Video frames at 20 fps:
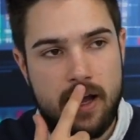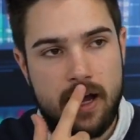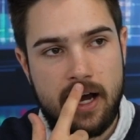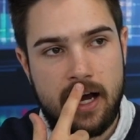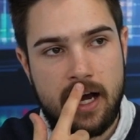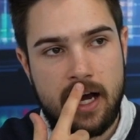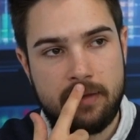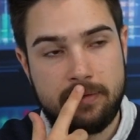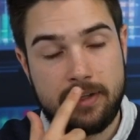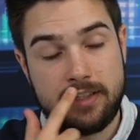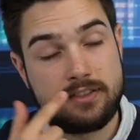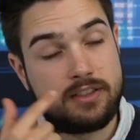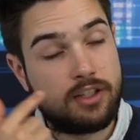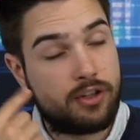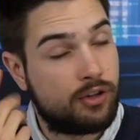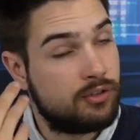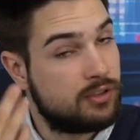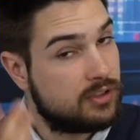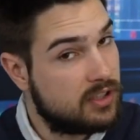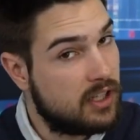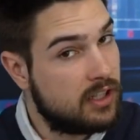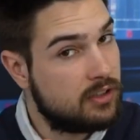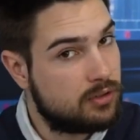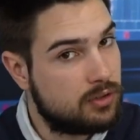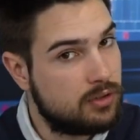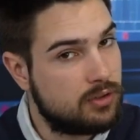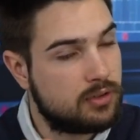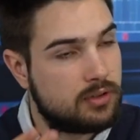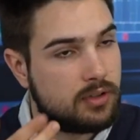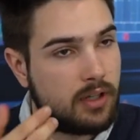That's the
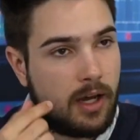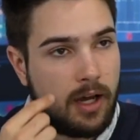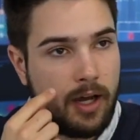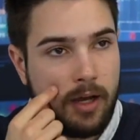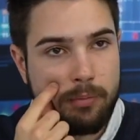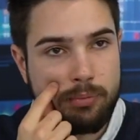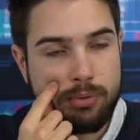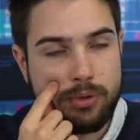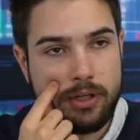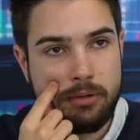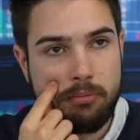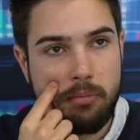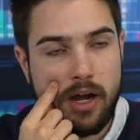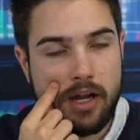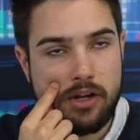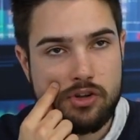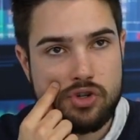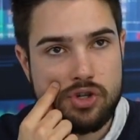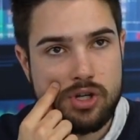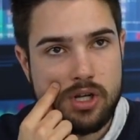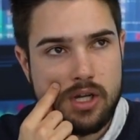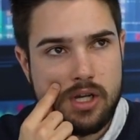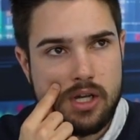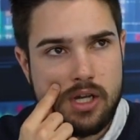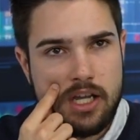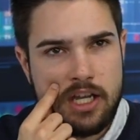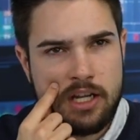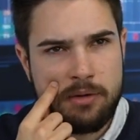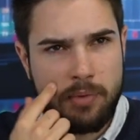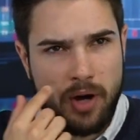consensus pretty much.
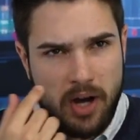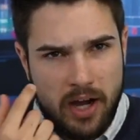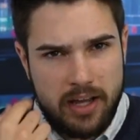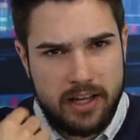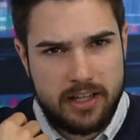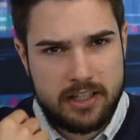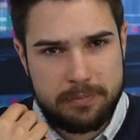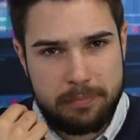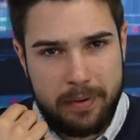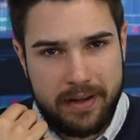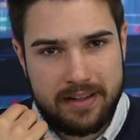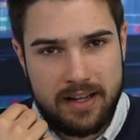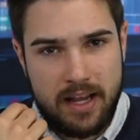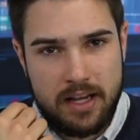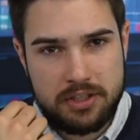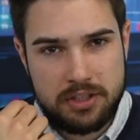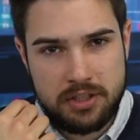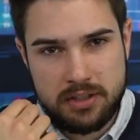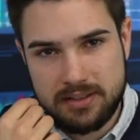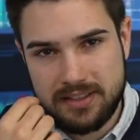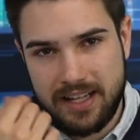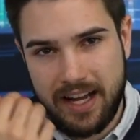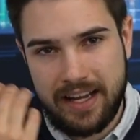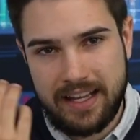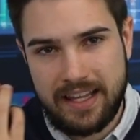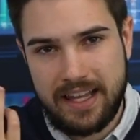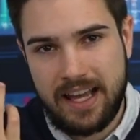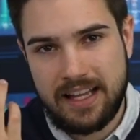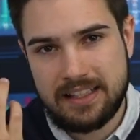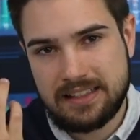In my expectations,
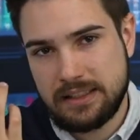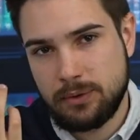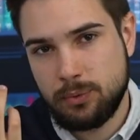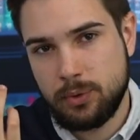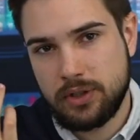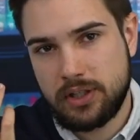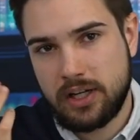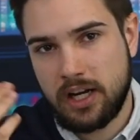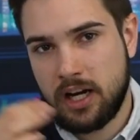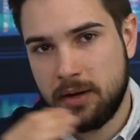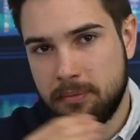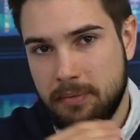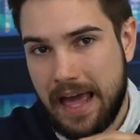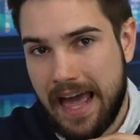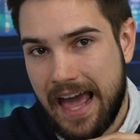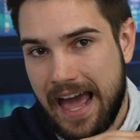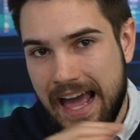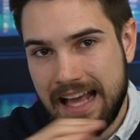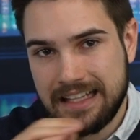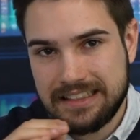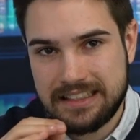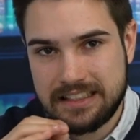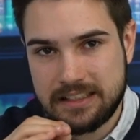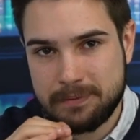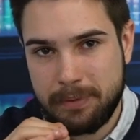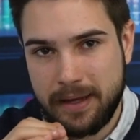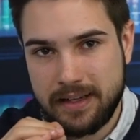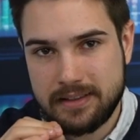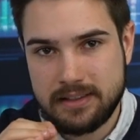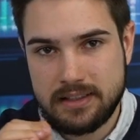I guess it will come as
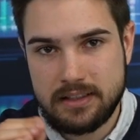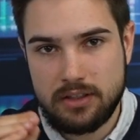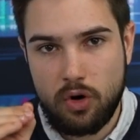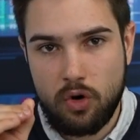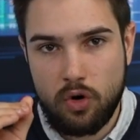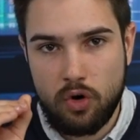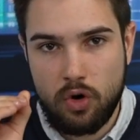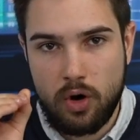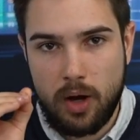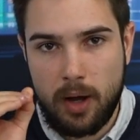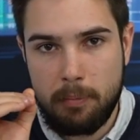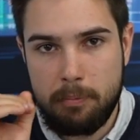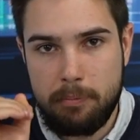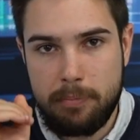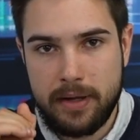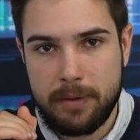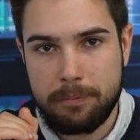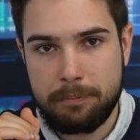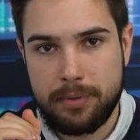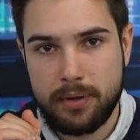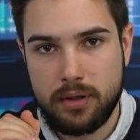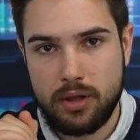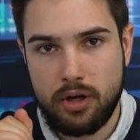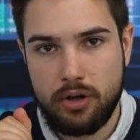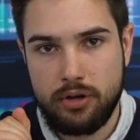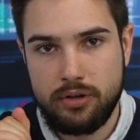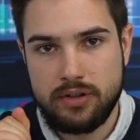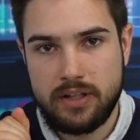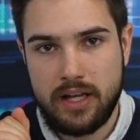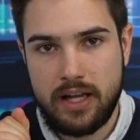expected or a bit
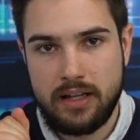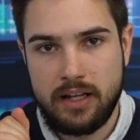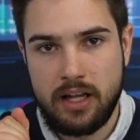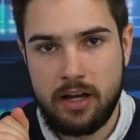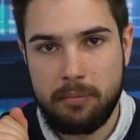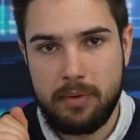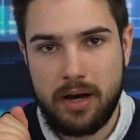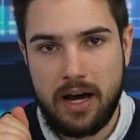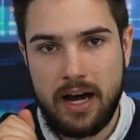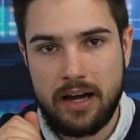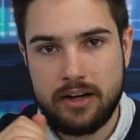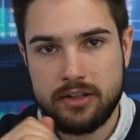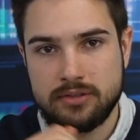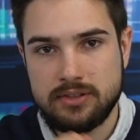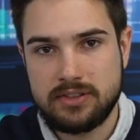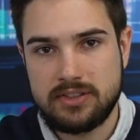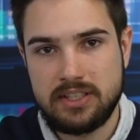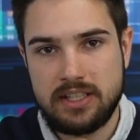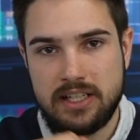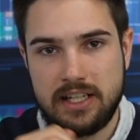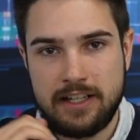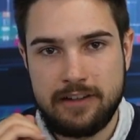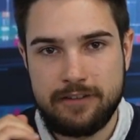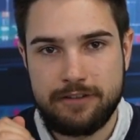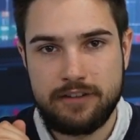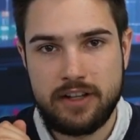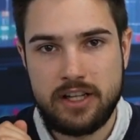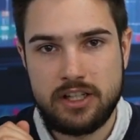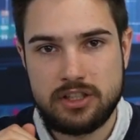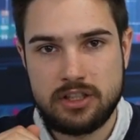below that number. I don't see
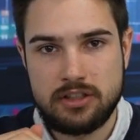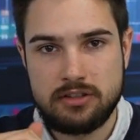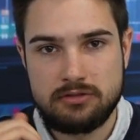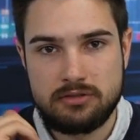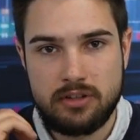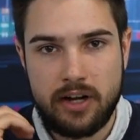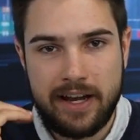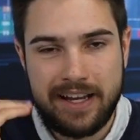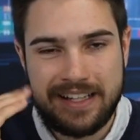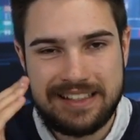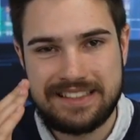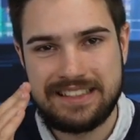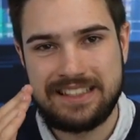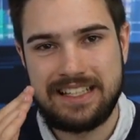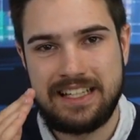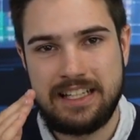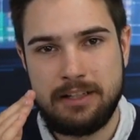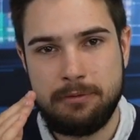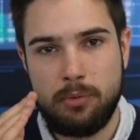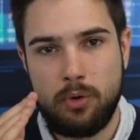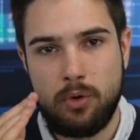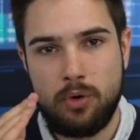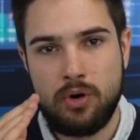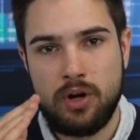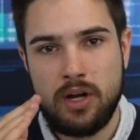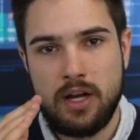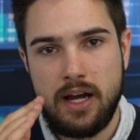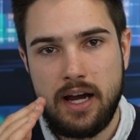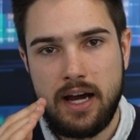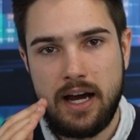inflation rising
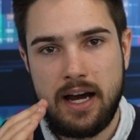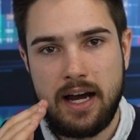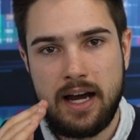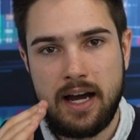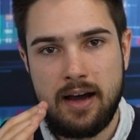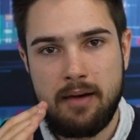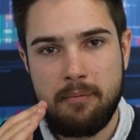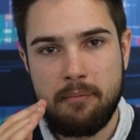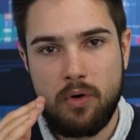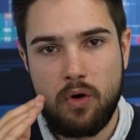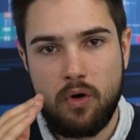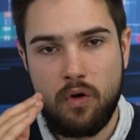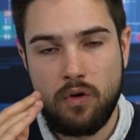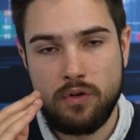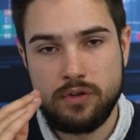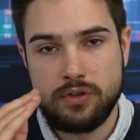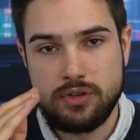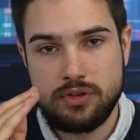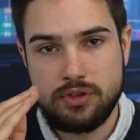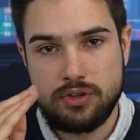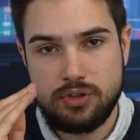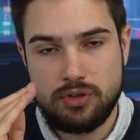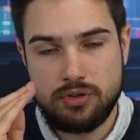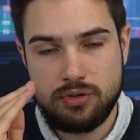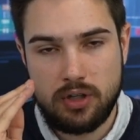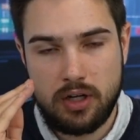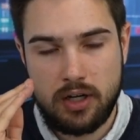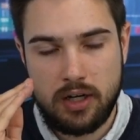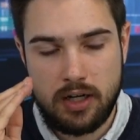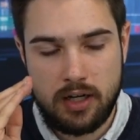anymore
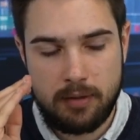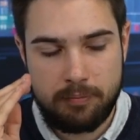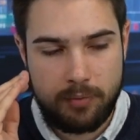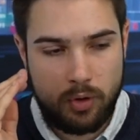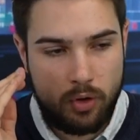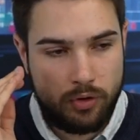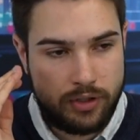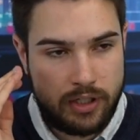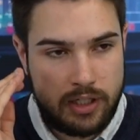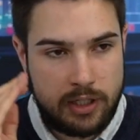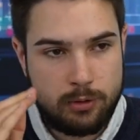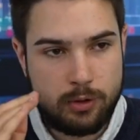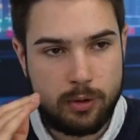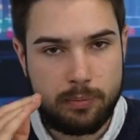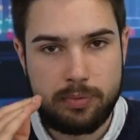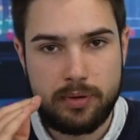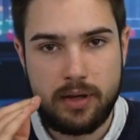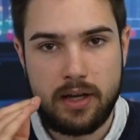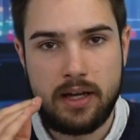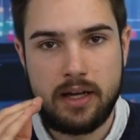on Europe,